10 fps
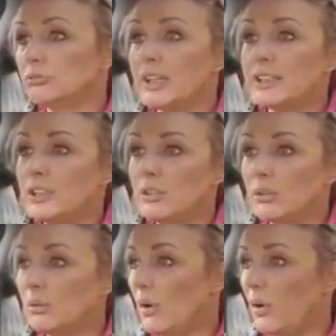
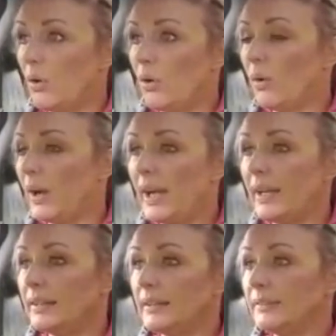retinol or
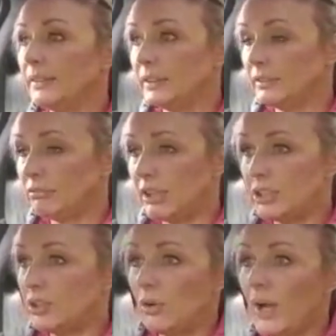
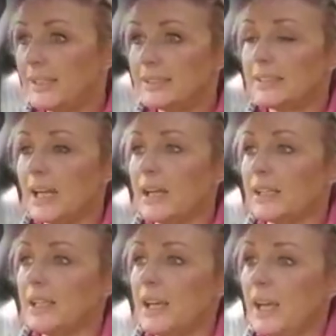retinol ester
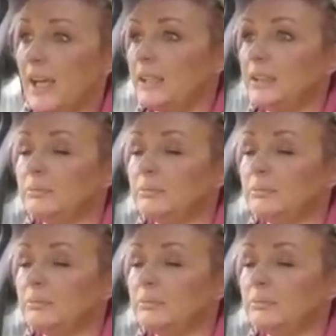that,